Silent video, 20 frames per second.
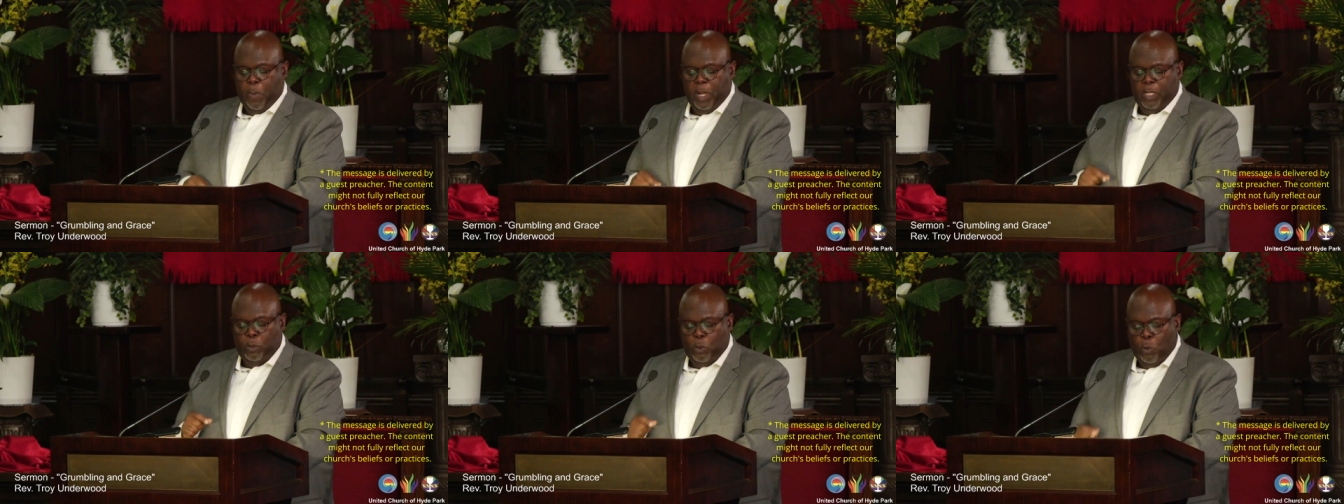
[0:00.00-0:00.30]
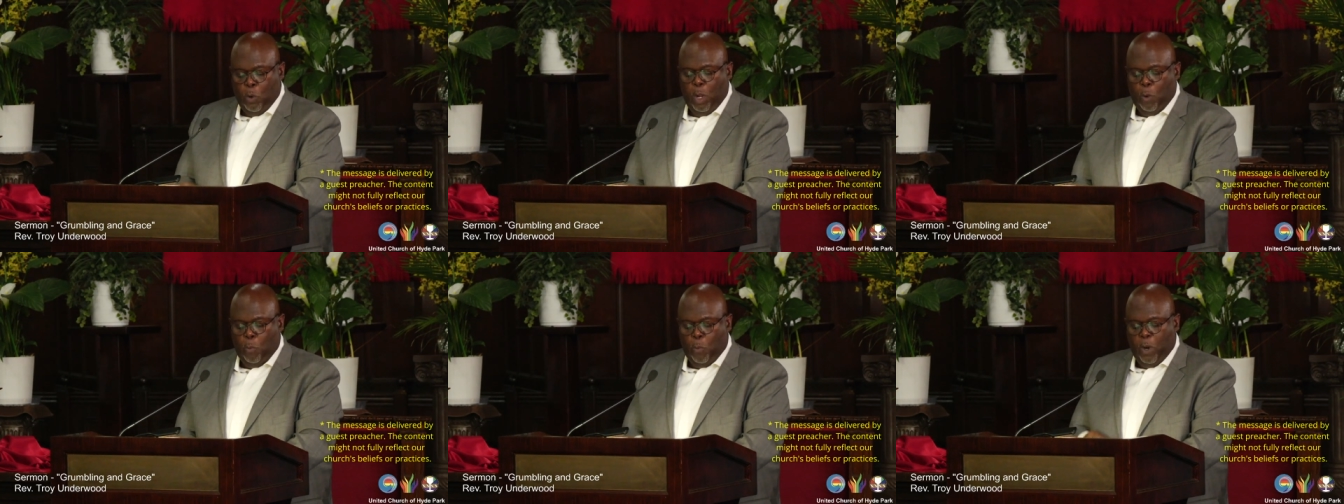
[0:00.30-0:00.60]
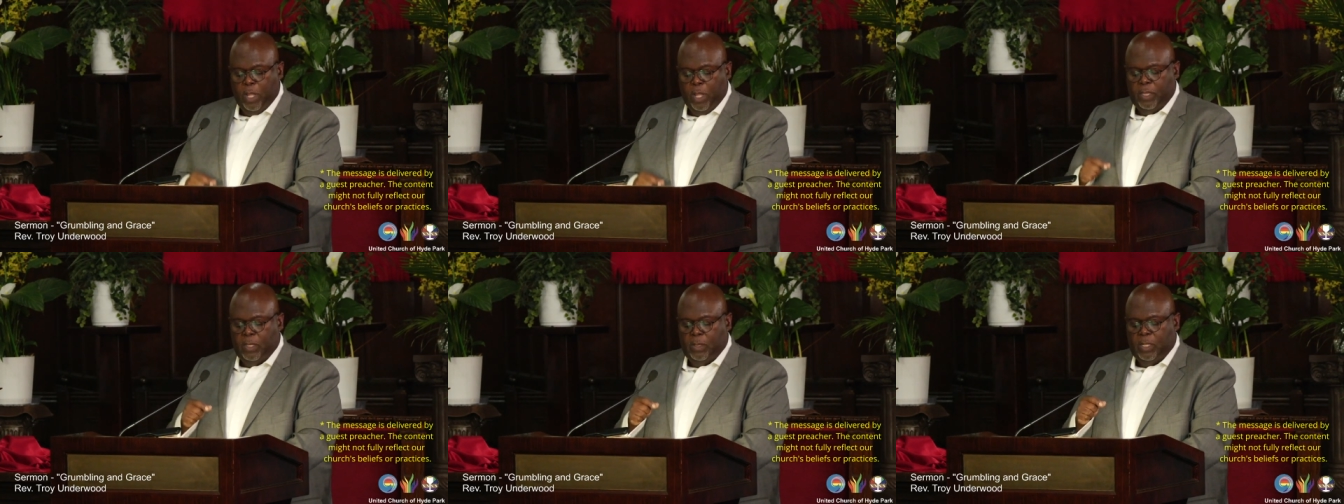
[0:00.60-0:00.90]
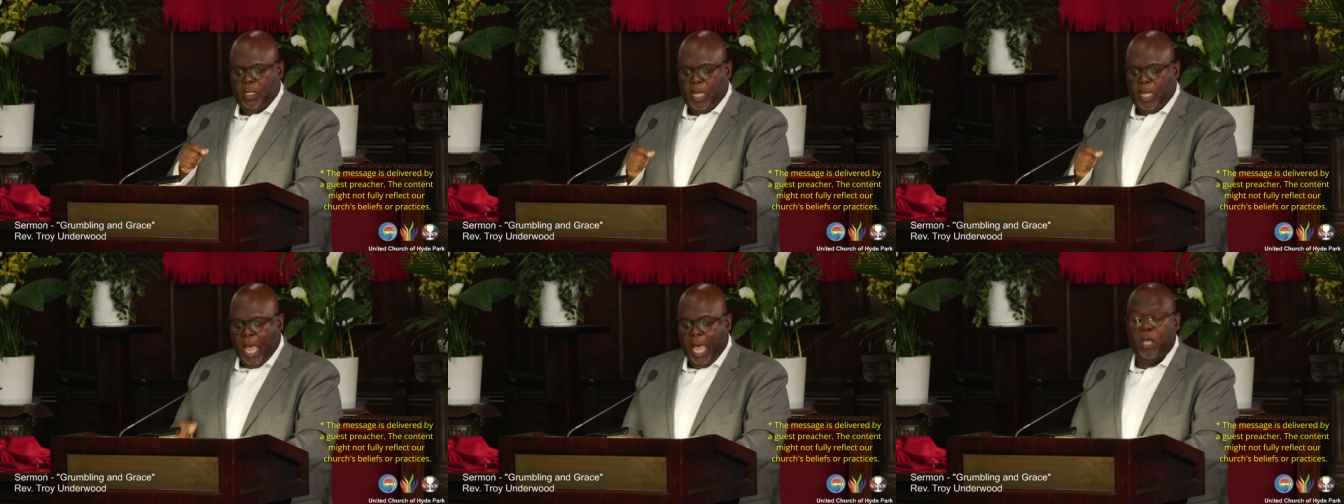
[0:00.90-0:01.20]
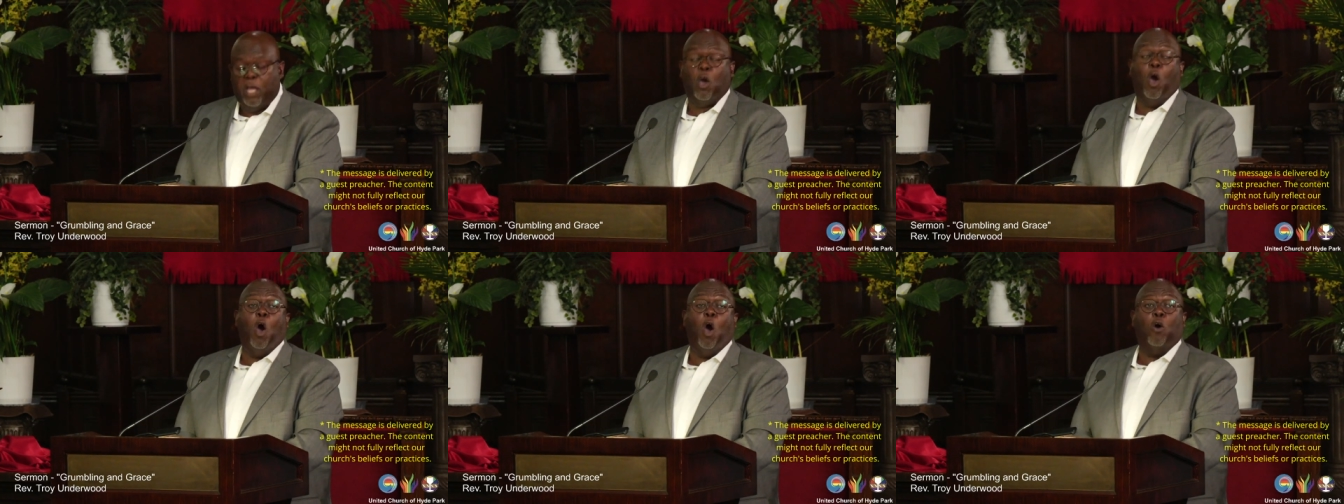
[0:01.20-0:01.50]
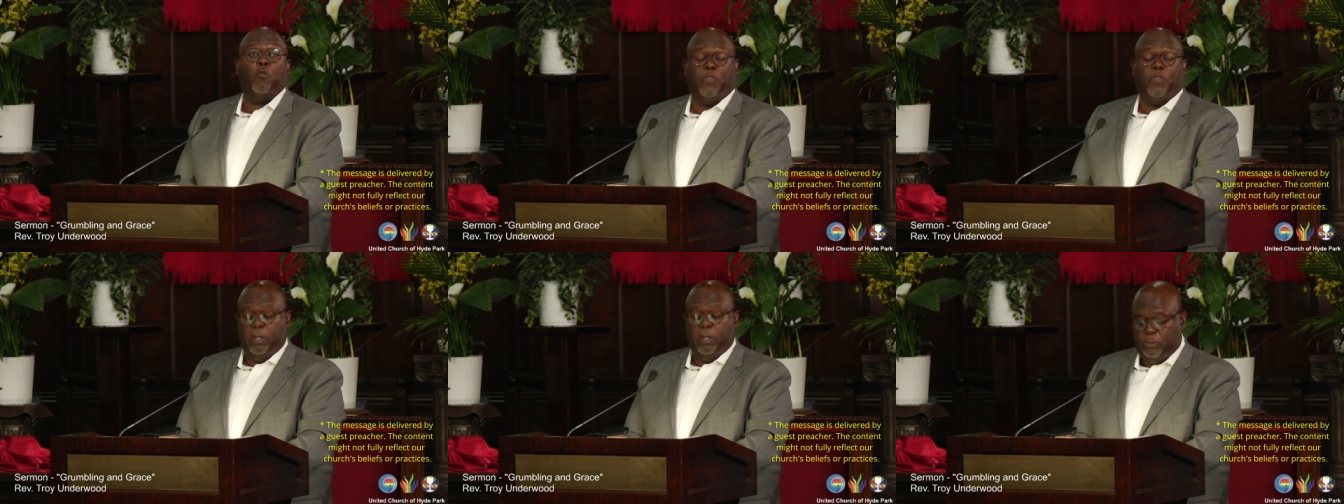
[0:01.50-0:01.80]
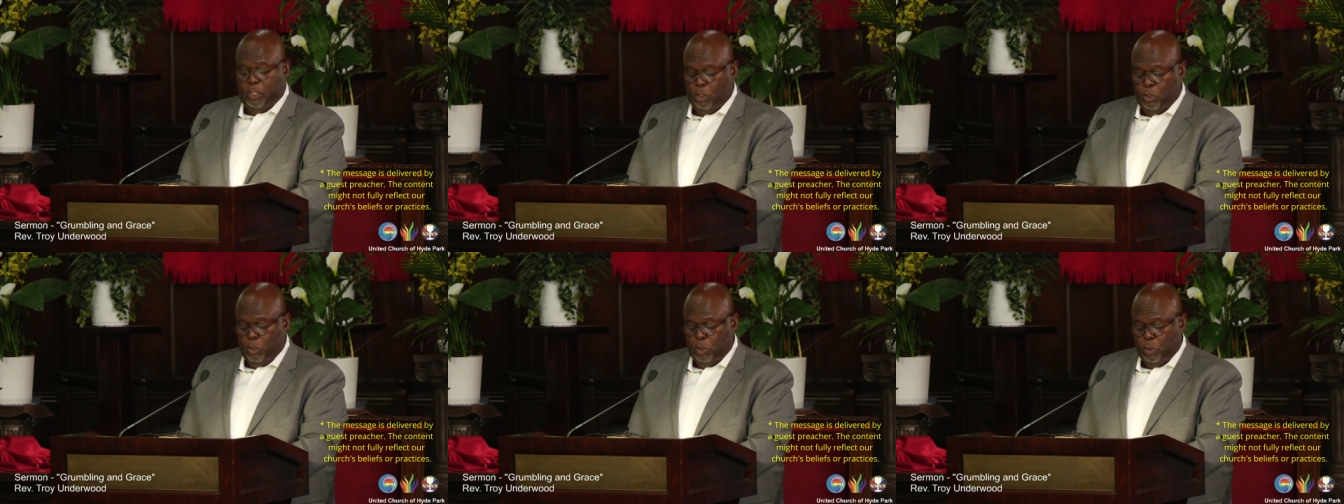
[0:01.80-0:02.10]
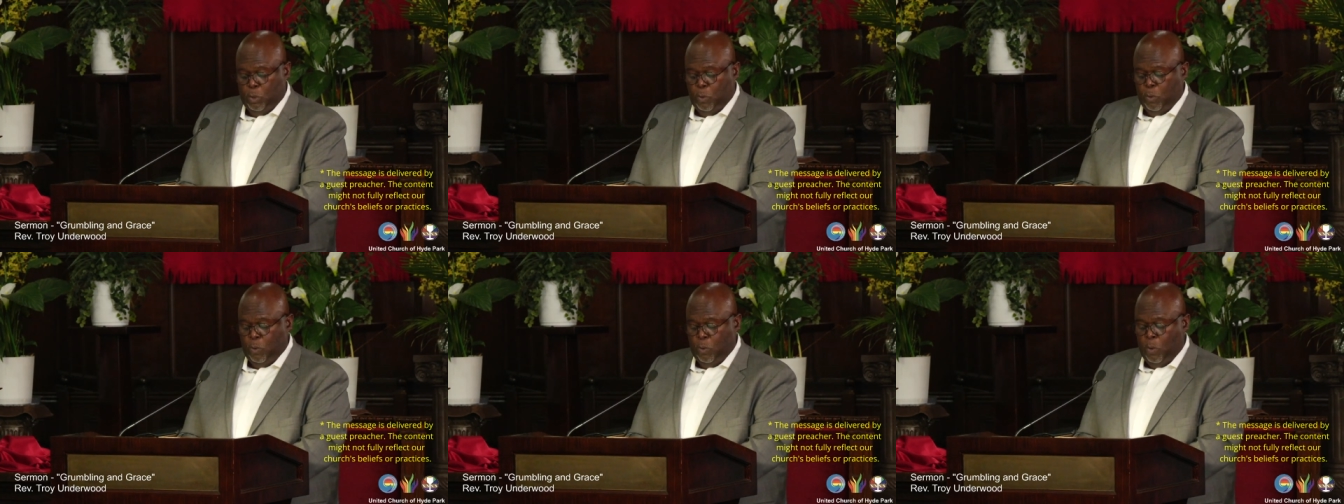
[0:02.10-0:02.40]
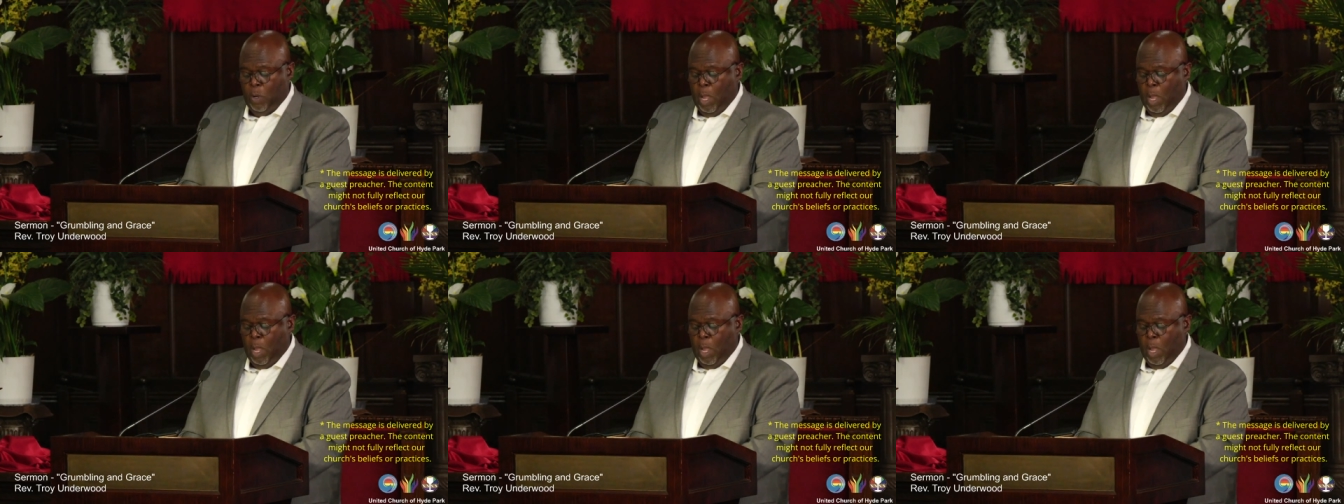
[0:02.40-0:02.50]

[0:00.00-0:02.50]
but doing what God called them to do?